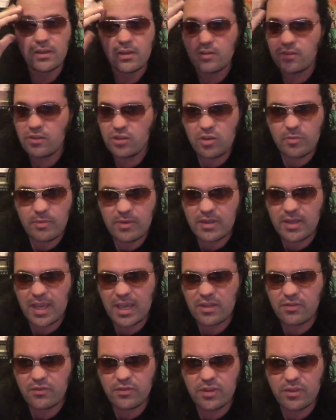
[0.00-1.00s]
The human
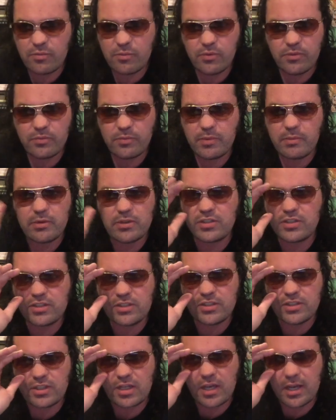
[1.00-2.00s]
cast for this movie pretty much
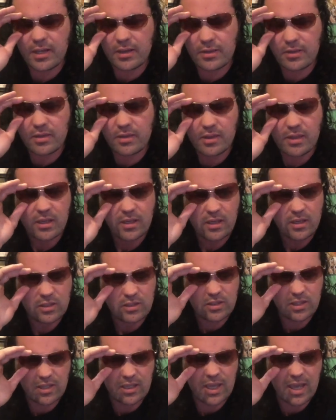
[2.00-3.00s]
sucks.
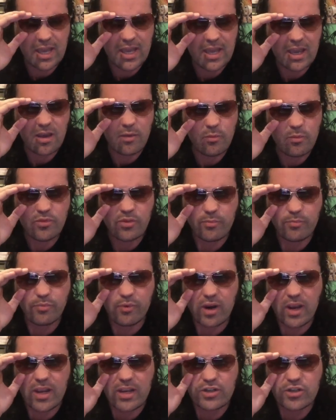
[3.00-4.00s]
The guy, was it
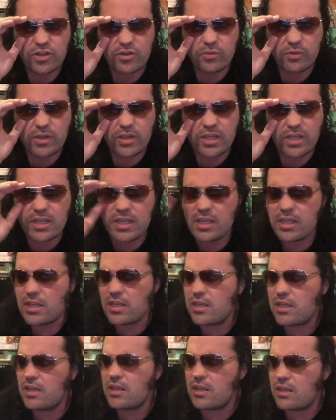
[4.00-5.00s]
Brian
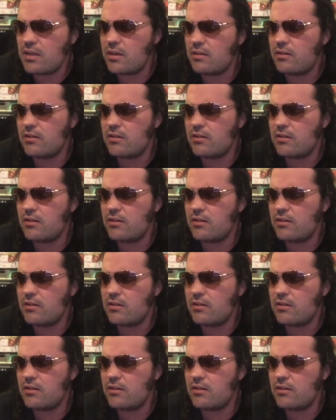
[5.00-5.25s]
Tyree...